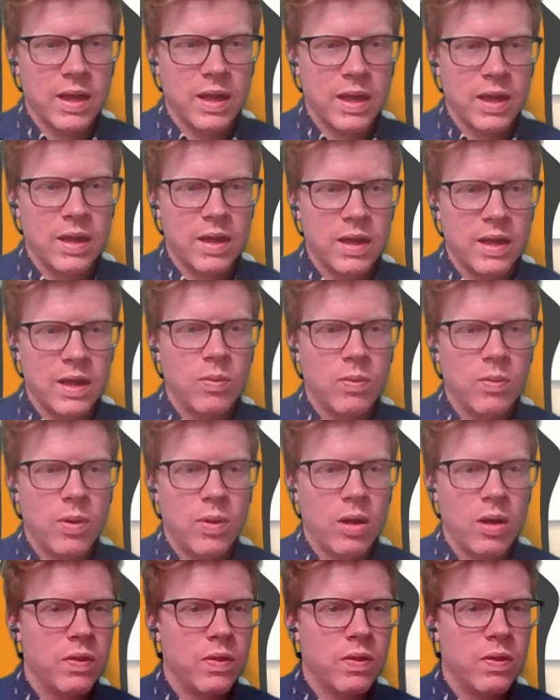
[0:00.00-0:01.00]
Well,
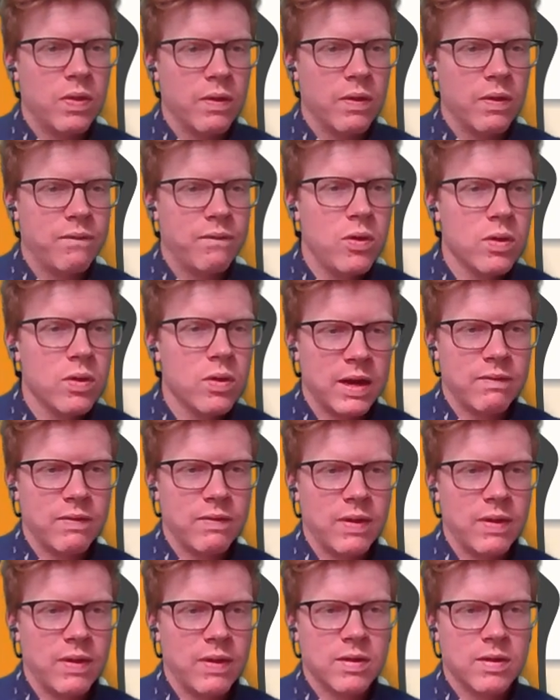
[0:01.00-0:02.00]
the first part of
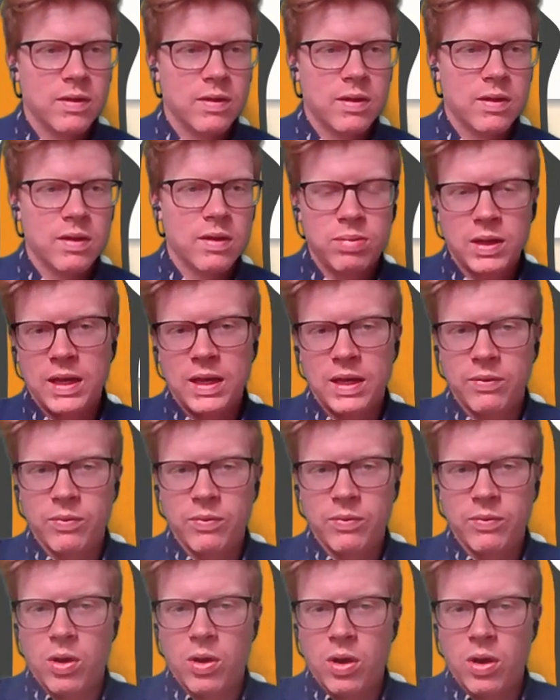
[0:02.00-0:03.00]
that is completely
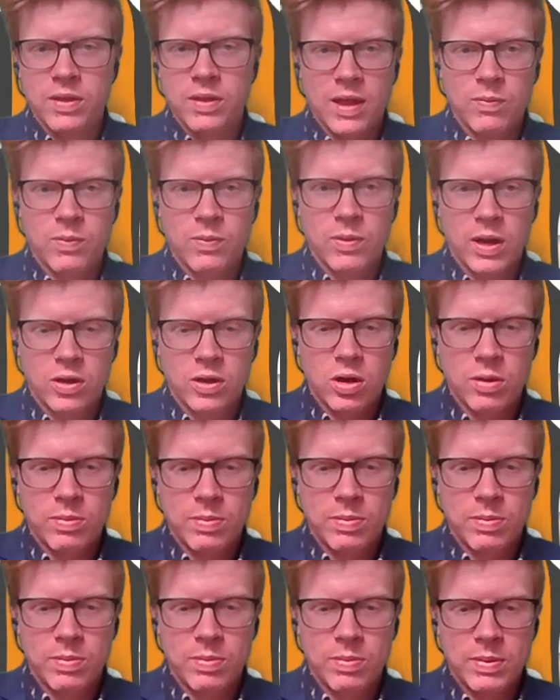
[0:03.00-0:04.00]
wrong, because that's what I copied
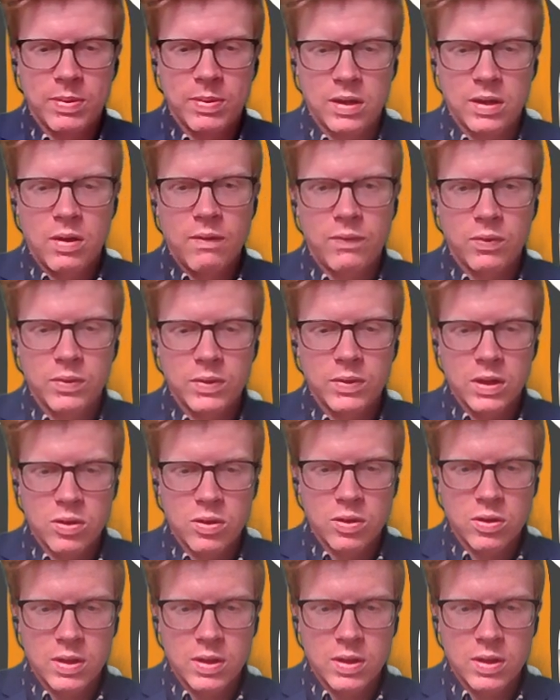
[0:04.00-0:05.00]
in for the
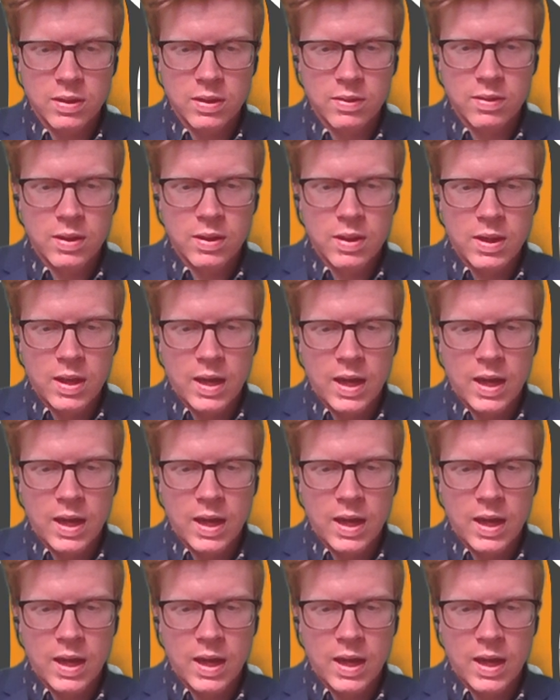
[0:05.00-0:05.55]
juniors.